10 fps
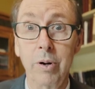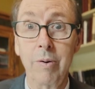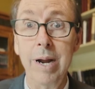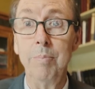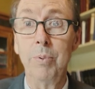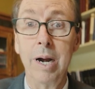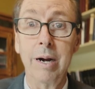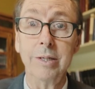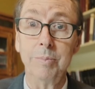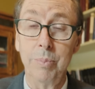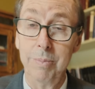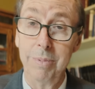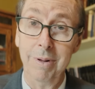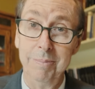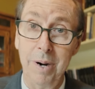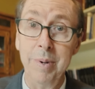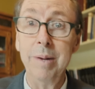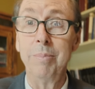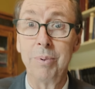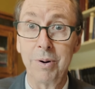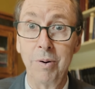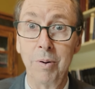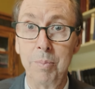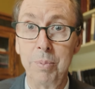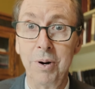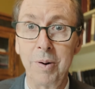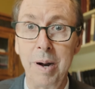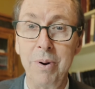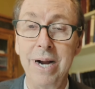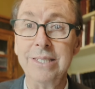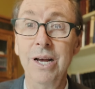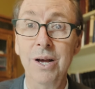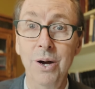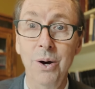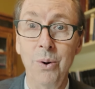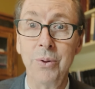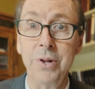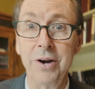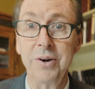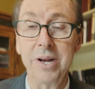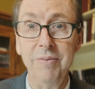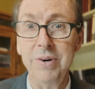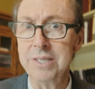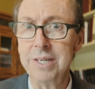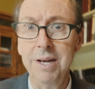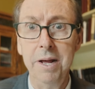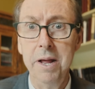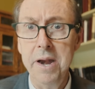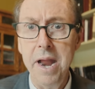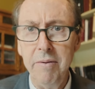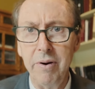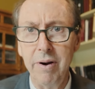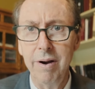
of Great Price, pardon me, Pearl of Great Price, or the Doctrine and Covenants. Never.